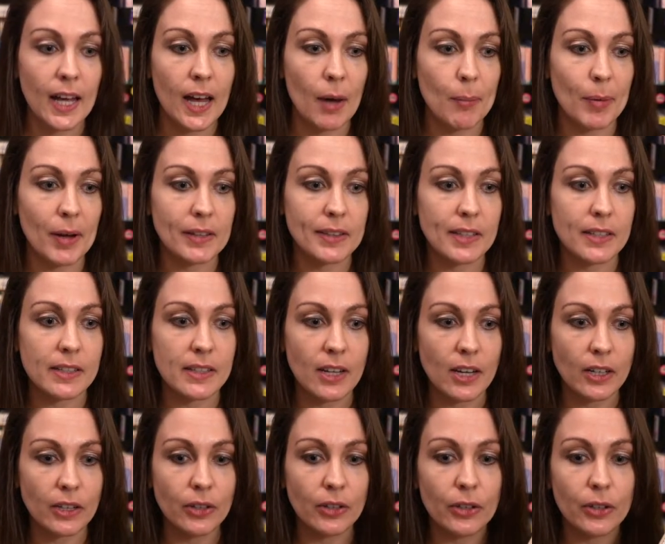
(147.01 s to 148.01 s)
about this
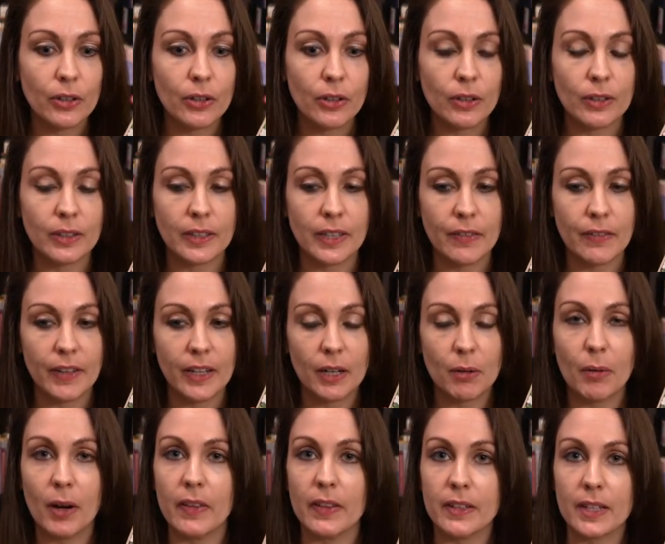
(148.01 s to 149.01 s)
young girl living
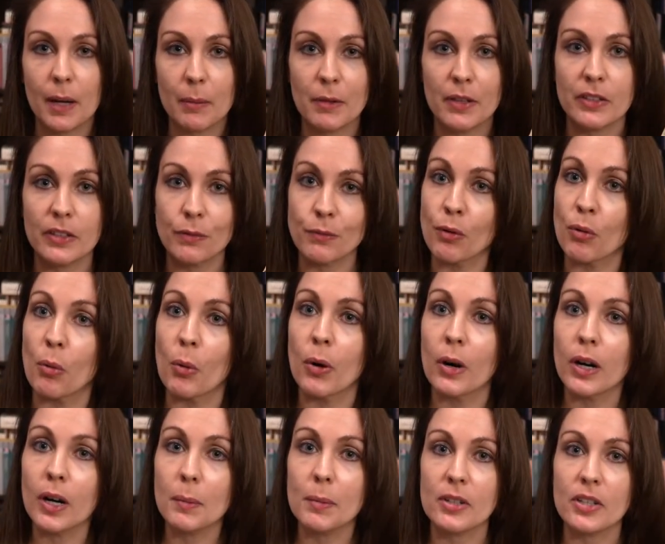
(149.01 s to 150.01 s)
around the time of the Civil
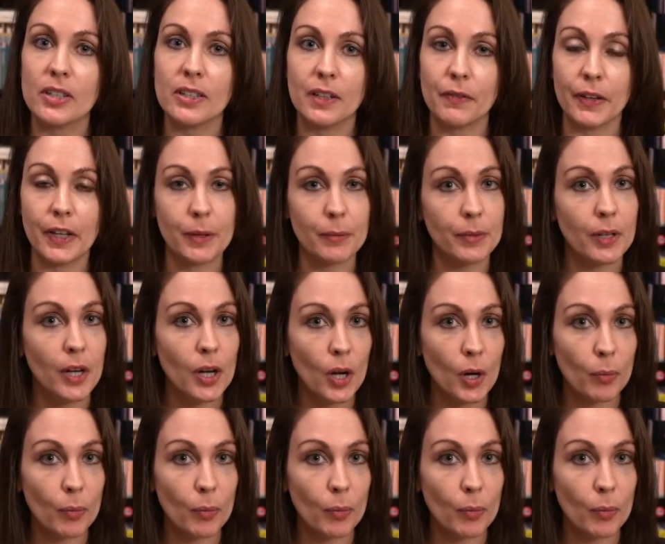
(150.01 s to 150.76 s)
War, but she's living in